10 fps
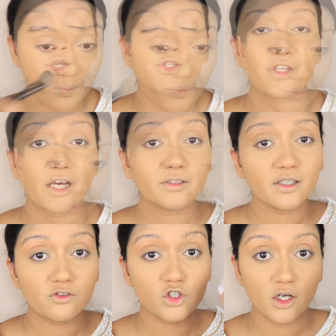So now
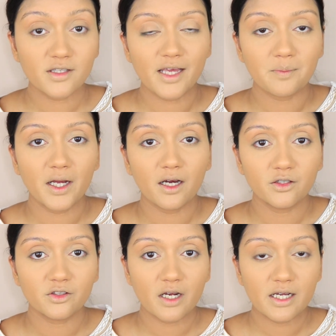that I've just set my
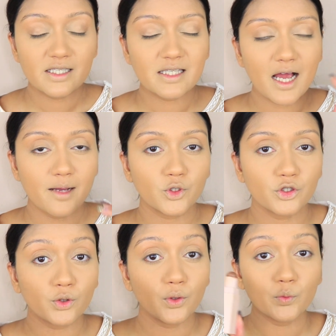under eyes, I'm going
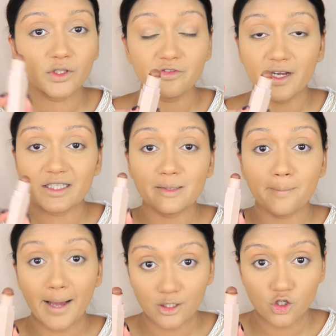to go in with the Fenty
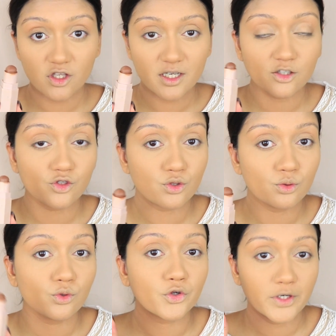matchsticks
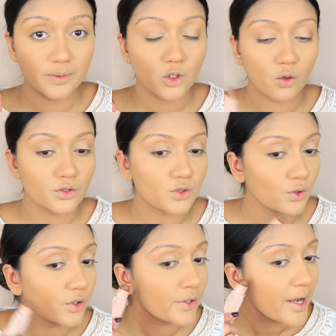to cream
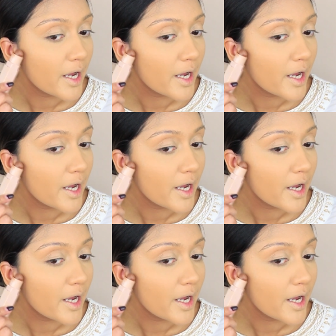contour.